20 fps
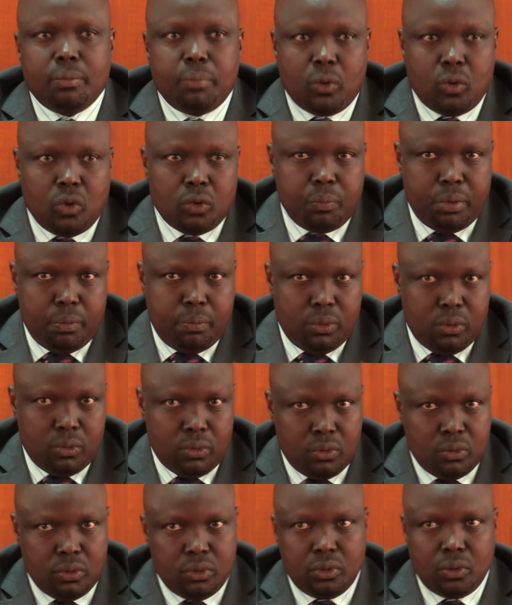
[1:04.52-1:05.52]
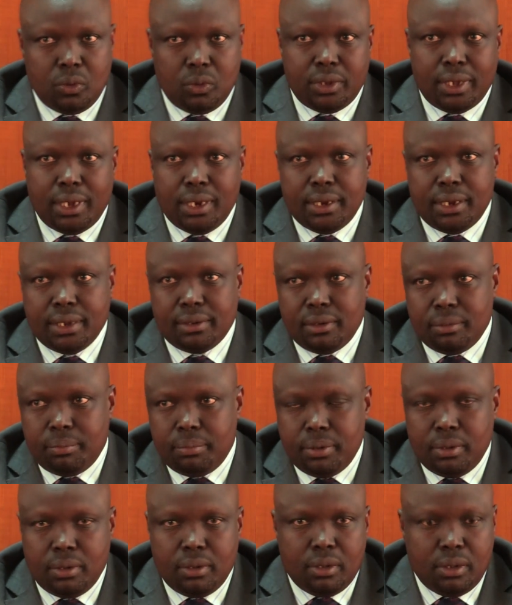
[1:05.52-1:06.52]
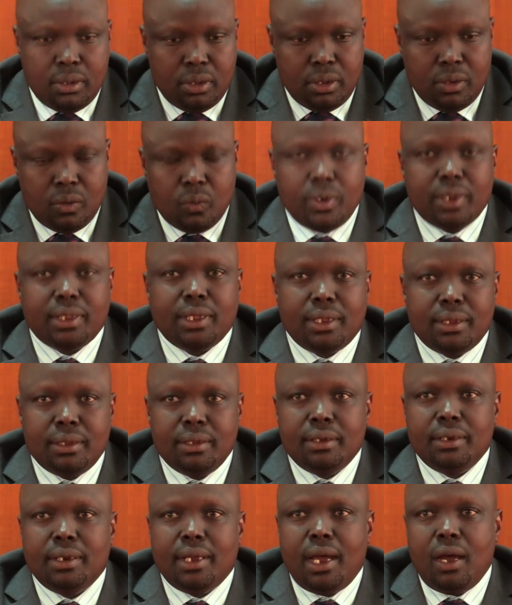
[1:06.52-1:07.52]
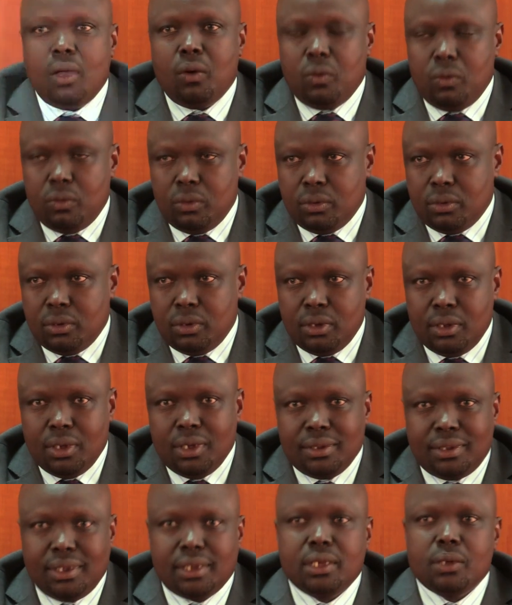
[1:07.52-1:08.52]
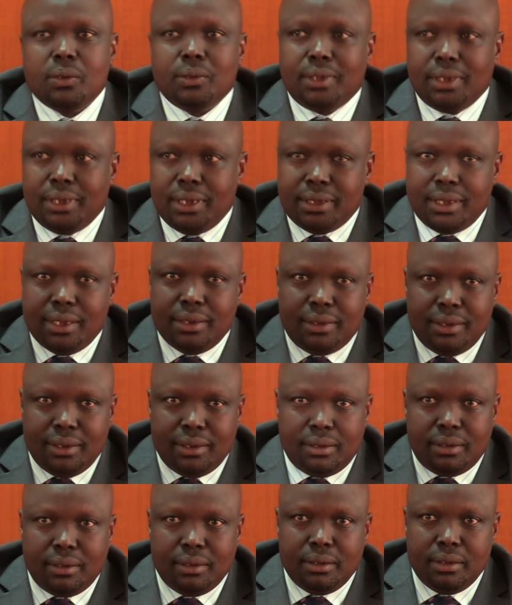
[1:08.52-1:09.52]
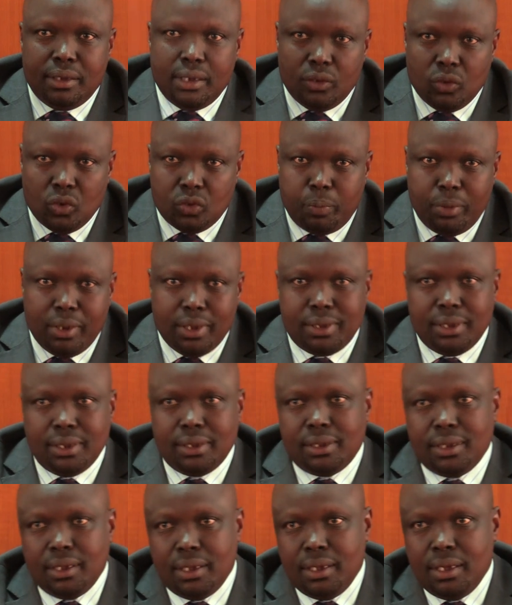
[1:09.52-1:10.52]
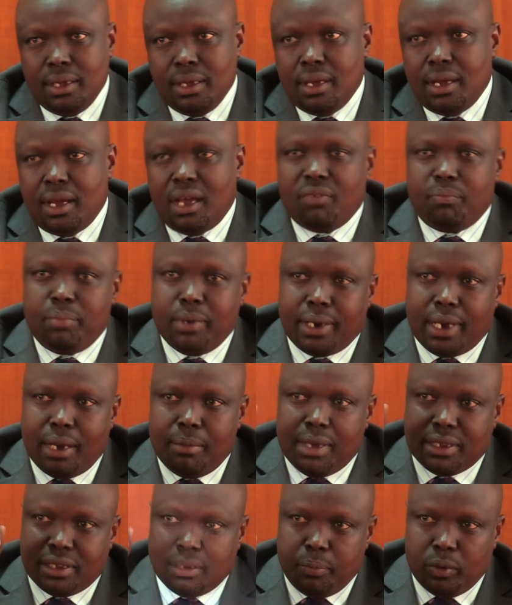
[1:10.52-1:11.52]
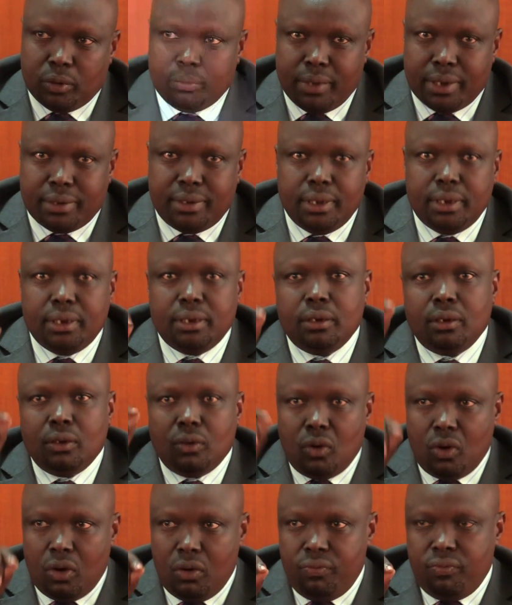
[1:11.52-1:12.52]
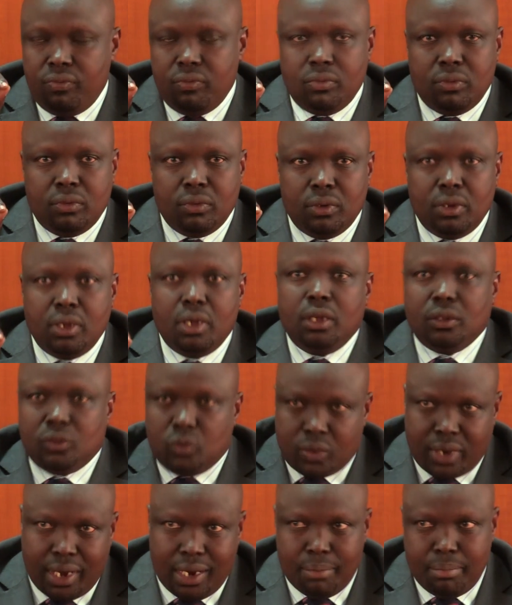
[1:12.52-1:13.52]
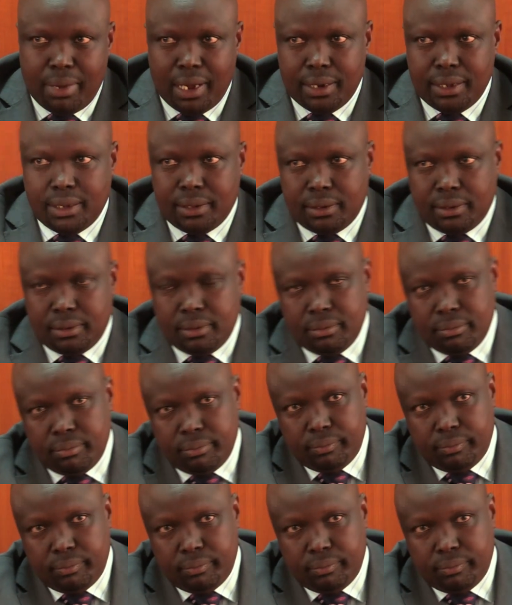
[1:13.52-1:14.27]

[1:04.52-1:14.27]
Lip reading: Pokot people through their leadership whether now security agencies in those places have become a support machine of Turkana bandits.